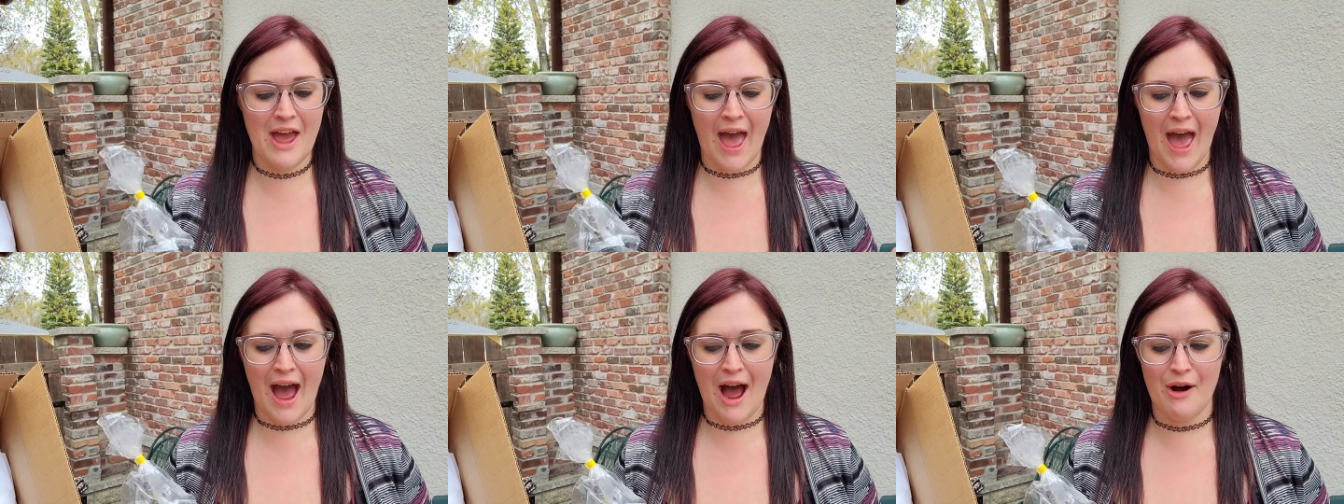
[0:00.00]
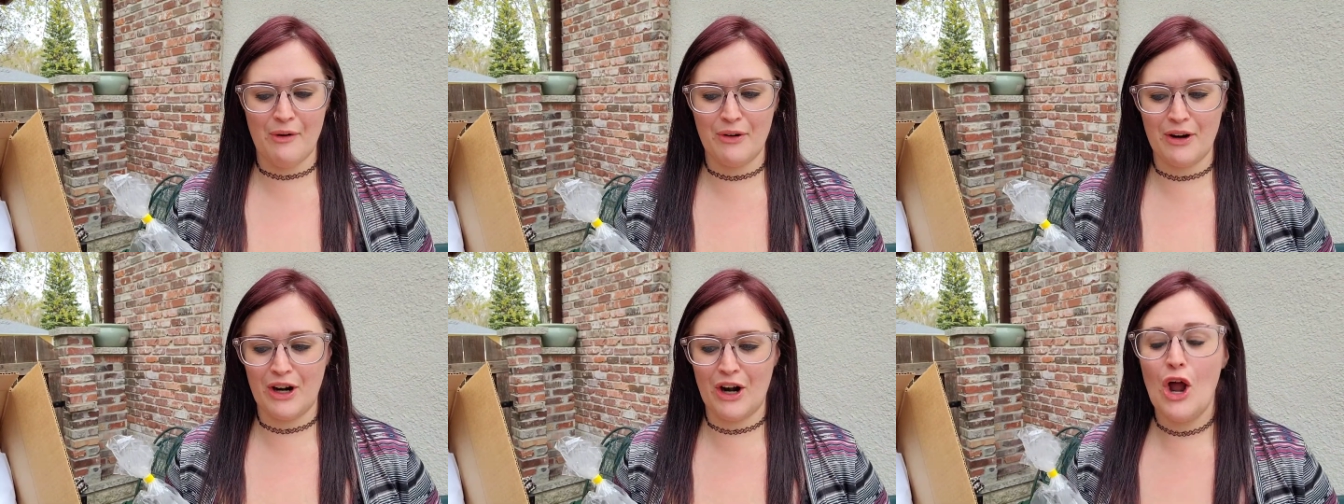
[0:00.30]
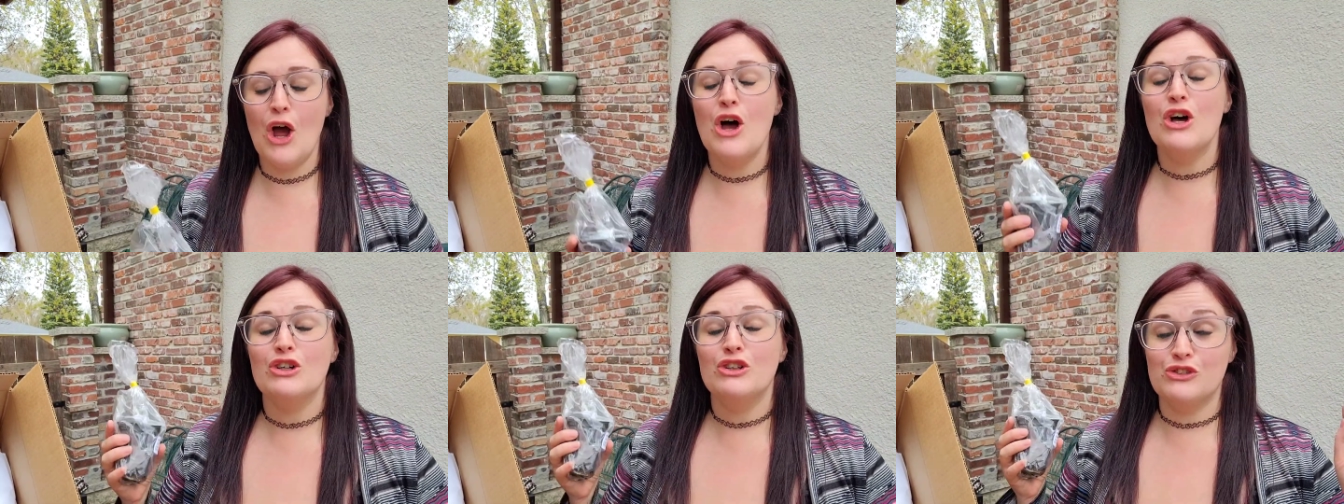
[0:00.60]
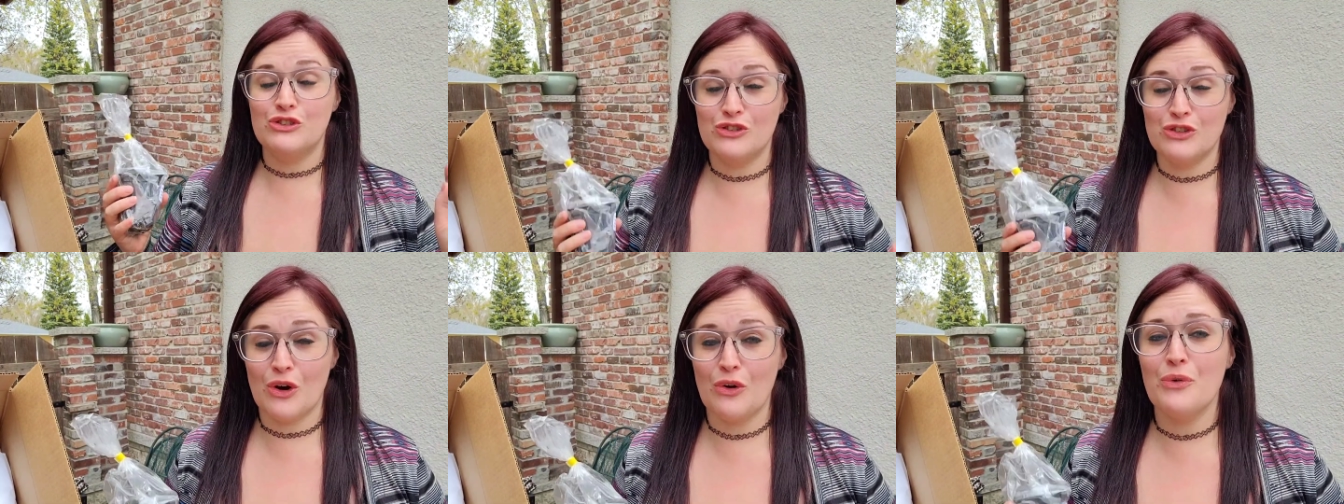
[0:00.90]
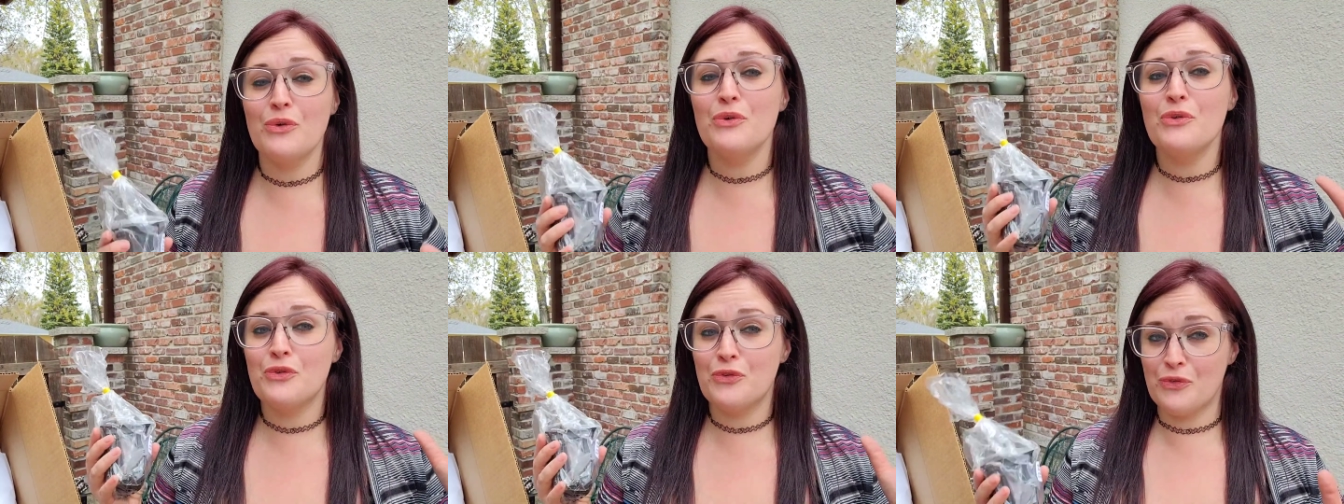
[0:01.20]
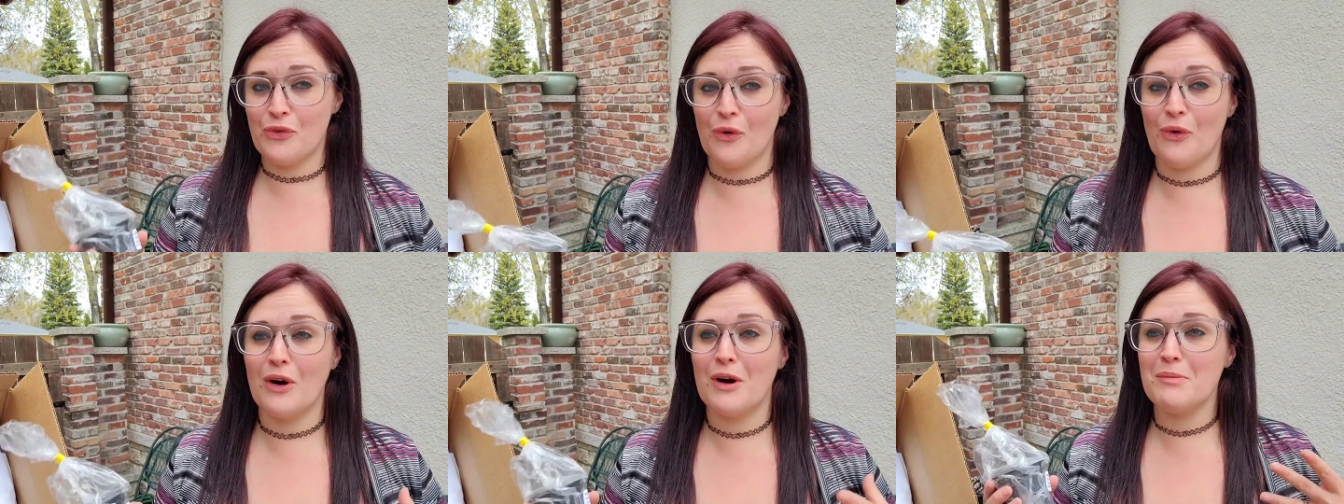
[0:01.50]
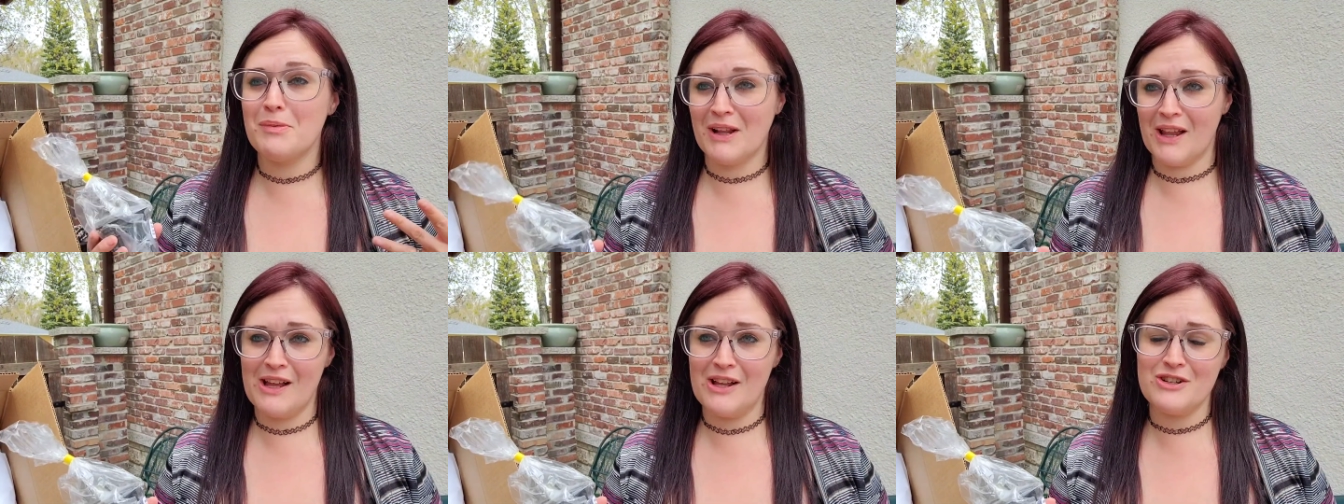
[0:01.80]
our zone four
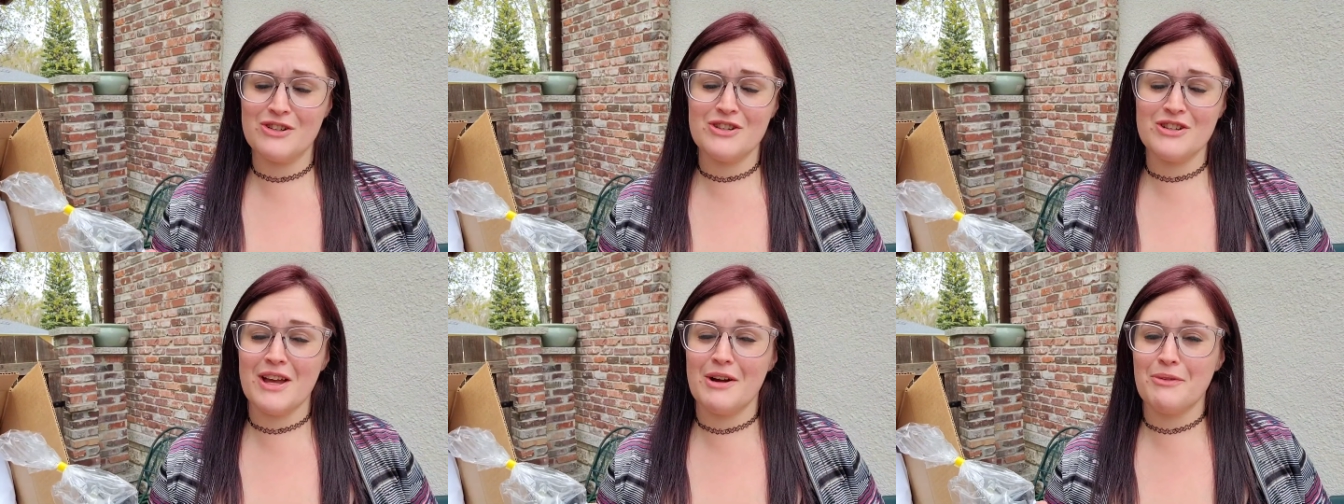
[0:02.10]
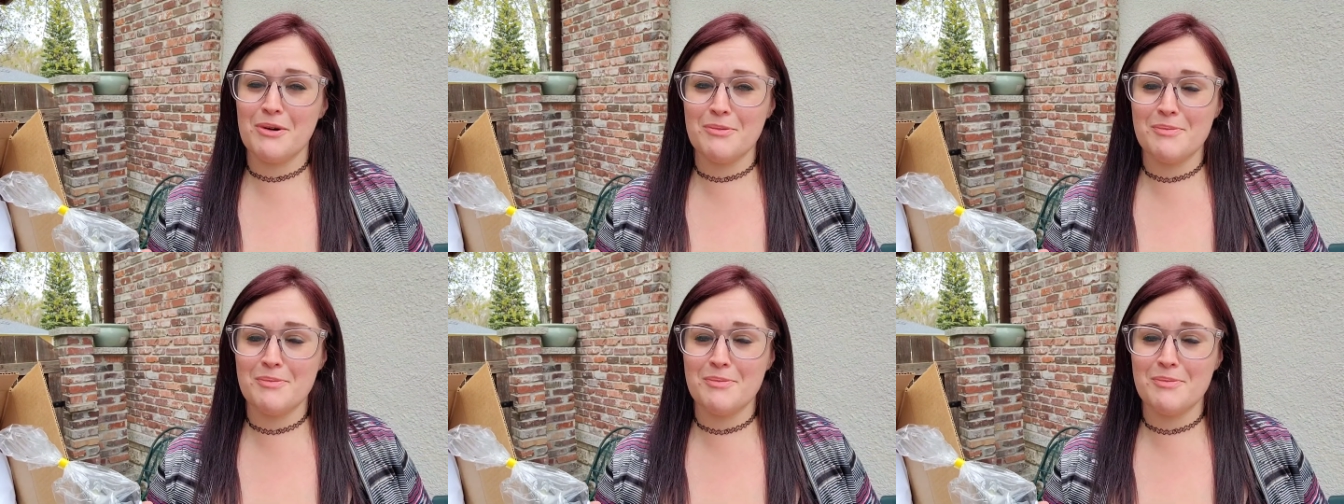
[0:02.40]
planter that we're